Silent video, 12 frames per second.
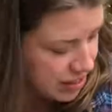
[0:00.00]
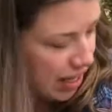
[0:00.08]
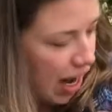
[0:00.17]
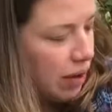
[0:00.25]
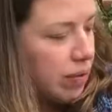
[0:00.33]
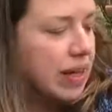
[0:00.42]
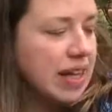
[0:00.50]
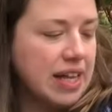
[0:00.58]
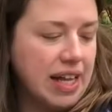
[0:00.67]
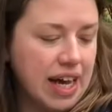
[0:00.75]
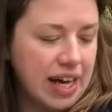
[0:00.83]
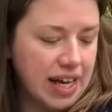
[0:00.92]
that I really
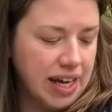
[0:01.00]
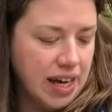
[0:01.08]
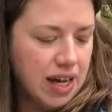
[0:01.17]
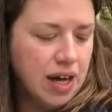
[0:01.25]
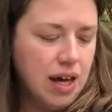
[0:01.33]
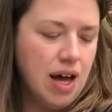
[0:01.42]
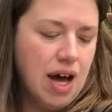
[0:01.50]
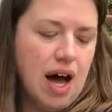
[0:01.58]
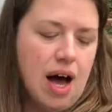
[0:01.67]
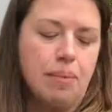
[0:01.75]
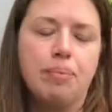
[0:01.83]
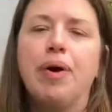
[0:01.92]
like.
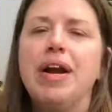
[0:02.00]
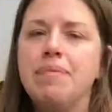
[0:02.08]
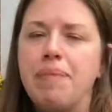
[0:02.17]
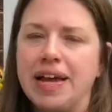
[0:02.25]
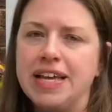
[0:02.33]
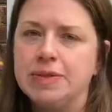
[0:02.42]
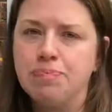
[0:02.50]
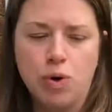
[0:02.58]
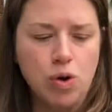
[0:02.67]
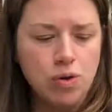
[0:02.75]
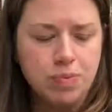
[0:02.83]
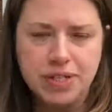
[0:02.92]
Brent and Becky's
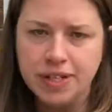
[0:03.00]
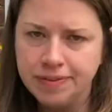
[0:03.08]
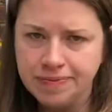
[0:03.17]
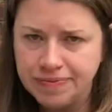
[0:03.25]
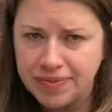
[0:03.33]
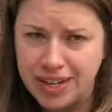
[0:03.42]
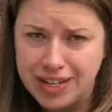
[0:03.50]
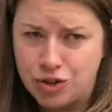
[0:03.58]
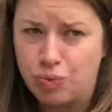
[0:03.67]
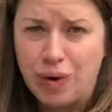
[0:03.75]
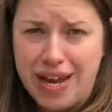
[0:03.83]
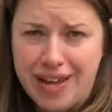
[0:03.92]
Bulbs is
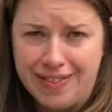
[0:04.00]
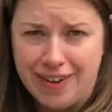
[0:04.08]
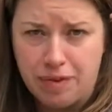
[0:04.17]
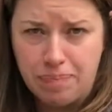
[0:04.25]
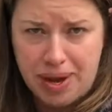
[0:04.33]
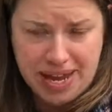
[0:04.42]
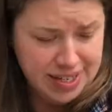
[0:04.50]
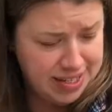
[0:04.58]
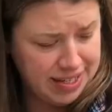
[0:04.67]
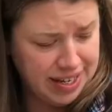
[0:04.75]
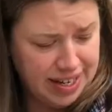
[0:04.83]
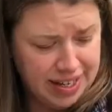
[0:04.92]
great. They're
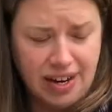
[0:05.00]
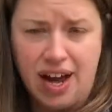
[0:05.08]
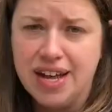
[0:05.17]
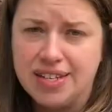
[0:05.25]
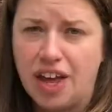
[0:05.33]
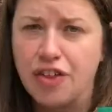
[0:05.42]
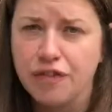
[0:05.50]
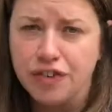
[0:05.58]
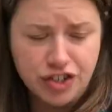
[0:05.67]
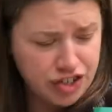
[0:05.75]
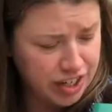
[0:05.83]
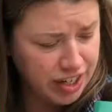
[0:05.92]
based in Southern
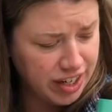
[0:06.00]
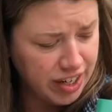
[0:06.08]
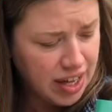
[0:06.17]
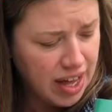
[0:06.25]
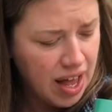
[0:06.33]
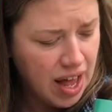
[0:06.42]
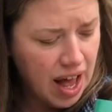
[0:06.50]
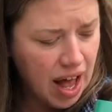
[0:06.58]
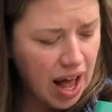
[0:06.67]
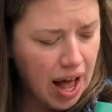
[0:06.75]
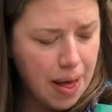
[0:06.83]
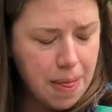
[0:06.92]
Virginia.
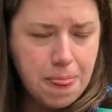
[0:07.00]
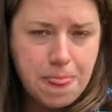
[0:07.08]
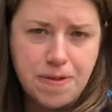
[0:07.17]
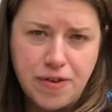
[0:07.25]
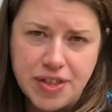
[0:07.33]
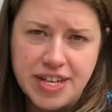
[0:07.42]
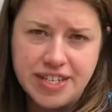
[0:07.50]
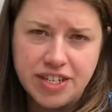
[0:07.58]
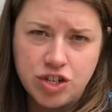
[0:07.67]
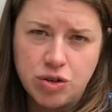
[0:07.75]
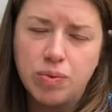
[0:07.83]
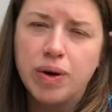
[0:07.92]
So this
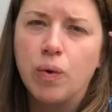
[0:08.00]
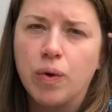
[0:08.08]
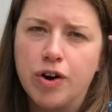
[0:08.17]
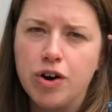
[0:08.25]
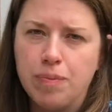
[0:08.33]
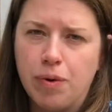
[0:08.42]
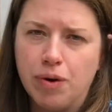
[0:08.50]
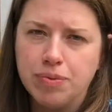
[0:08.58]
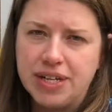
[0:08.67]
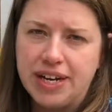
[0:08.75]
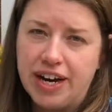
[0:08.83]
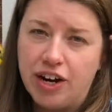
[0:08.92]
is, you'd want to order your bulbs
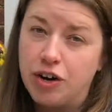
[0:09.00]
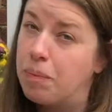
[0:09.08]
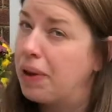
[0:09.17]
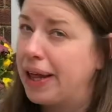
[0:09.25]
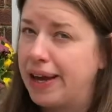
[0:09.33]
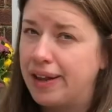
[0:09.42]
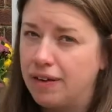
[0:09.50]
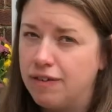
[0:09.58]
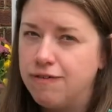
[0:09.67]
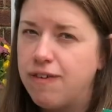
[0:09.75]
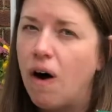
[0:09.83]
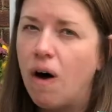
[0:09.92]
in here to plant in the
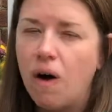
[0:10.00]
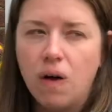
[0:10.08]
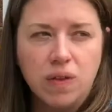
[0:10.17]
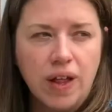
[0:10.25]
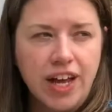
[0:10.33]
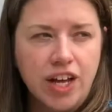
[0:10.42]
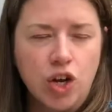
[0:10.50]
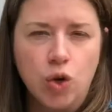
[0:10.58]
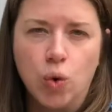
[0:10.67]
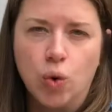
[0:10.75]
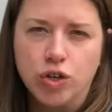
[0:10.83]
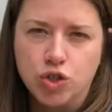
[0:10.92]
fall, like
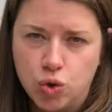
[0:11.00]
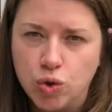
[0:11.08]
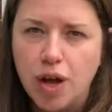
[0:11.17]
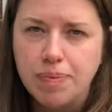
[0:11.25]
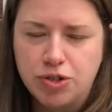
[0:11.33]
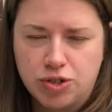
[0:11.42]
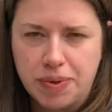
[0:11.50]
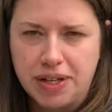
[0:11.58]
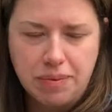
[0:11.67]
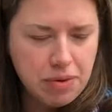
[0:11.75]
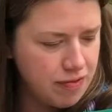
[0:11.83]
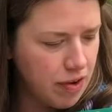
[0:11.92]
your tulips or something
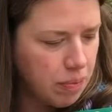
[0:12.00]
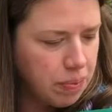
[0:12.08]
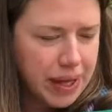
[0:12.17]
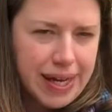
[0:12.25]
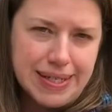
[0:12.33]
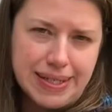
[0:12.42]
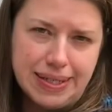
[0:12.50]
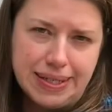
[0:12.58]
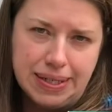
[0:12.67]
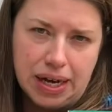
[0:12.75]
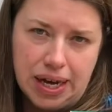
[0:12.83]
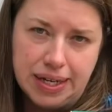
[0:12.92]
that'd be fall planted.
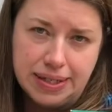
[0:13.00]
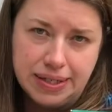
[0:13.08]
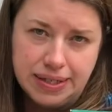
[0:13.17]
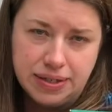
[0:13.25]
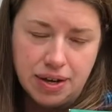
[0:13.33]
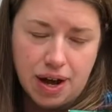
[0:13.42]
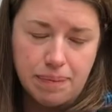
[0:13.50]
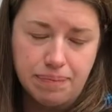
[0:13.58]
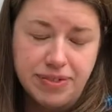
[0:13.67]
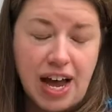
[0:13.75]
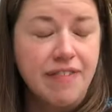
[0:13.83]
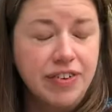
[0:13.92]

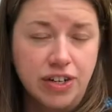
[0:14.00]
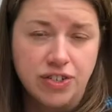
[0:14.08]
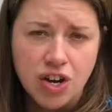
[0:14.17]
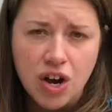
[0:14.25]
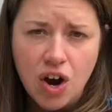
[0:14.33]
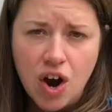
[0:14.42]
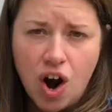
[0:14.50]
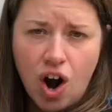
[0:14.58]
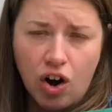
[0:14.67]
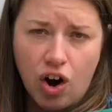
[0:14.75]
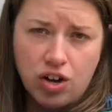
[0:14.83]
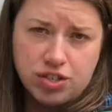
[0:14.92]
Daffodils
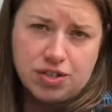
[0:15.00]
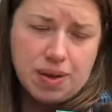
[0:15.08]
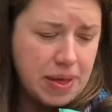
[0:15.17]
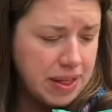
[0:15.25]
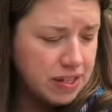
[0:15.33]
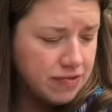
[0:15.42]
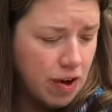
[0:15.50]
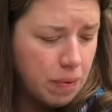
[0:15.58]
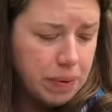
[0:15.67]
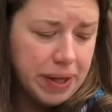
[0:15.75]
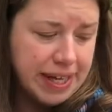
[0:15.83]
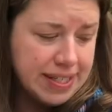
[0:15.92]
are also something that's fall
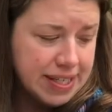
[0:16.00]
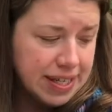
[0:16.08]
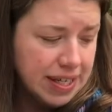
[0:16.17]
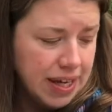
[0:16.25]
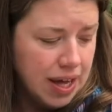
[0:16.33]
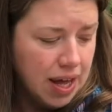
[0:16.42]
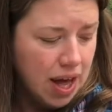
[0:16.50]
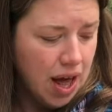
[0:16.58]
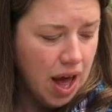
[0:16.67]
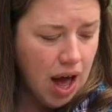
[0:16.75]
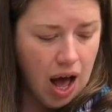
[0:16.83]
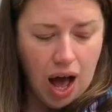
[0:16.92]
planted.
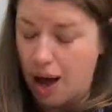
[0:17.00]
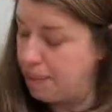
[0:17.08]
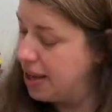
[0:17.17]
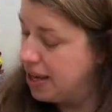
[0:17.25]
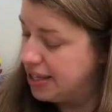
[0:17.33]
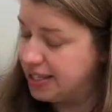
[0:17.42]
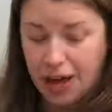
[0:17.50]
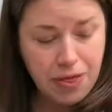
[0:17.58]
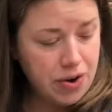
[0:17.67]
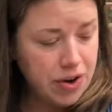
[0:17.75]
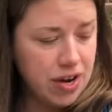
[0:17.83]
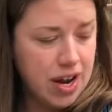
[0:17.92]

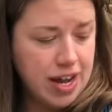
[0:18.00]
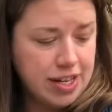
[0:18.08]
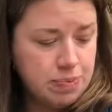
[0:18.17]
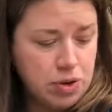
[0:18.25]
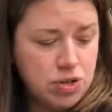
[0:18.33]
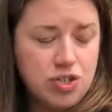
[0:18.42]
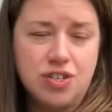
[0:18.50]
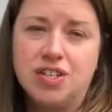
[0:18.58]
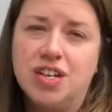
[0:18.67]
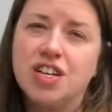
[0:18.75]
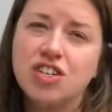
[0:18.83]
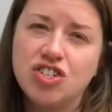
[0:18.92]
Southern Exposure
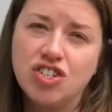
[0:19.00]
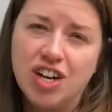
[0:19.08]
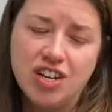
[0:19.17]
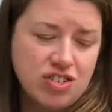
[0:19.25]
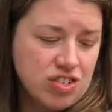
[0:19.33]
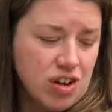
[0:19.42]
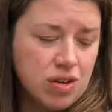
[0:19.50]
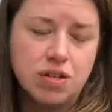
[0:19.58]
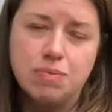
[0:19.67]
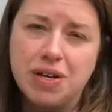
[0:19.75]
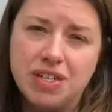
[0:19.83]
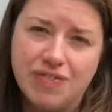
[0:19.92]
Seed Exchange is
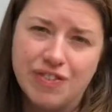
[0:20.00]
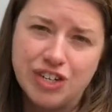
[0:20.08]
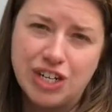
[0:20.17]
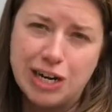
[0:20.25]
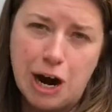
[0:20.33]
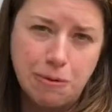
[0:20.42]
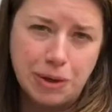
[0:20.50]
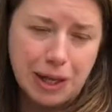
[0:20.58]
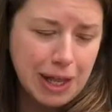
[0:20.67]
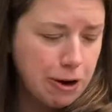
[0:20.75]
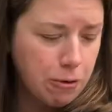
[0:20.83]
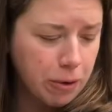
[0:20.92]
also based in Virginia. I really
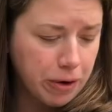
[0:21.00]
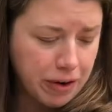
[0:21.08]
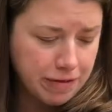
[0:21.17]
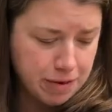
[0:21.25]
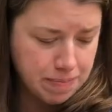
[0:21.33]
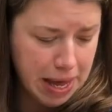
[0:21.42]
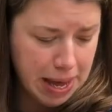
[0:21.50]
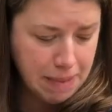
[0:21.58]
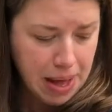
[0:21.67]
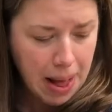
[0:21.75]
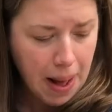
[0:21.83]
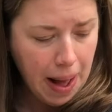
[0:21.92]
like ordering from them.
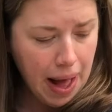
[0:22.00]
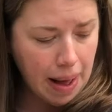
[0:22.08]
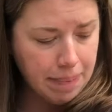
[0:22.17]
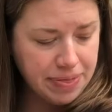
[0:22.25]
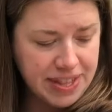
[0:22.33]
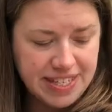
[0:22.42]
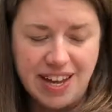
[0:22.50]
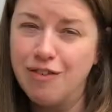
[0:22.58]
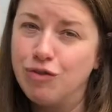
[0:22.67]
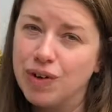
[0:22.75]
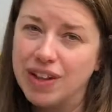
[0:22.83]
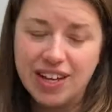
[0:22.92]
These
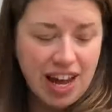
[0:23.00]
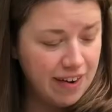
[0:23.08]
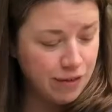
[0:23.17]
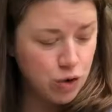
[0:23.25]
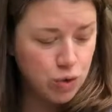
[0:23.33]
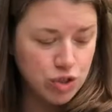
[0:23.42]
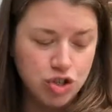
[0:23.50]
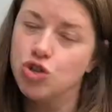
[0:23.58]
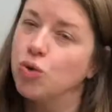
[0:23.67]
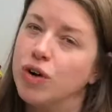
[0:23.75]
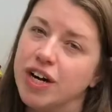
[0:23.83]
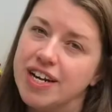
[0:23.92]
have really kind of cool
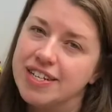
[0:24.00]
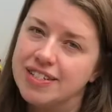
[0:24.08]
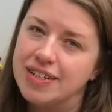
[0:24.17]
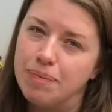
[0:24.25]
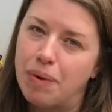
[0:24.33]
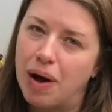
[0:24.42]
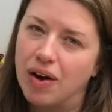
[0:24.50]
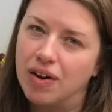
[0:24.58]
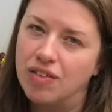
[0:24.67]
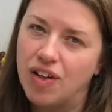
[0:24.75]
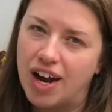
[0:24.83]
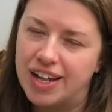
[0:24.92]
stories about a
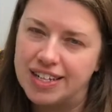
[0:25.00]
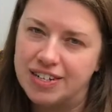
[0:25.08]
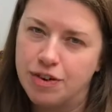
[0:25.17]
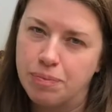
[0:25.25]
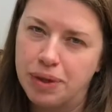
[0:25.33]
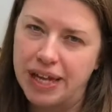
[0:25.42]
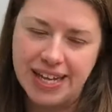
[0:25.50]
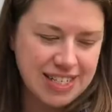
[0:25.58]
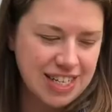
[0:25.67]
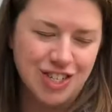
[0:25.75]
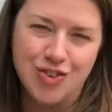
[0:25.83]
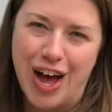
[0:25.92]
lot of the different plants.
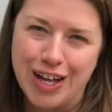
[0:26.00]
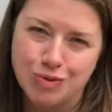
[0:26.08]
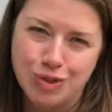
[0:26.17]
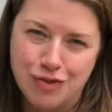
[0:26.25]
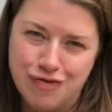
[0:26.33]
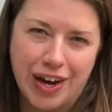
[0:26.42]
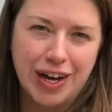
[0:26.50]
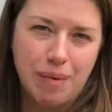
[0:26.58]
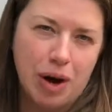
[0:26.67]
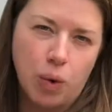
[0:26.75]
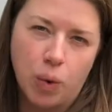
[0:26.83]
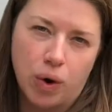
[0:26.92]
And so that's what's fun
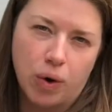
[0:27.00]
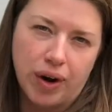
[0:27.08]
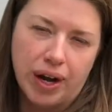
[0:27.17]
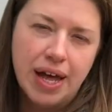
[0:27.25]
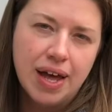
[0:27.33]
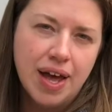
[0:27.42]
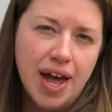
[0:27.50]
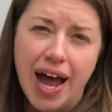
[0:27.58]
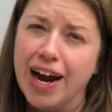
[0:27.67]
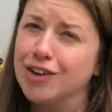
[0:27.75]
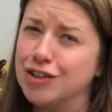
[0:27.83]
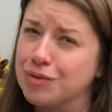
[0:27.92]
about ordering
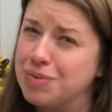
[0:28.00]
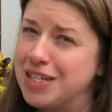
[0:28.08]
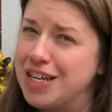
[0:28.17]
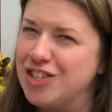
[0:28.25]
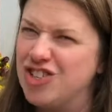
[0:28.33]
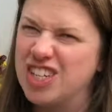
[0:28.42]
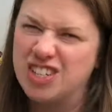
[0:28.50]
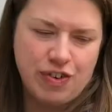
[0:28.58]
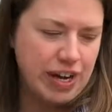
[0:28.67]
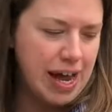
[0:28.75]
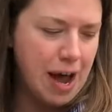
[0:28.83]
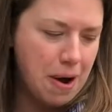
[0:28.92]
heirloom seeds. You get to
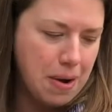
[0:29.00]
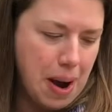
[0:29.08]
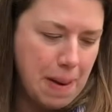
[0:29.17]
find out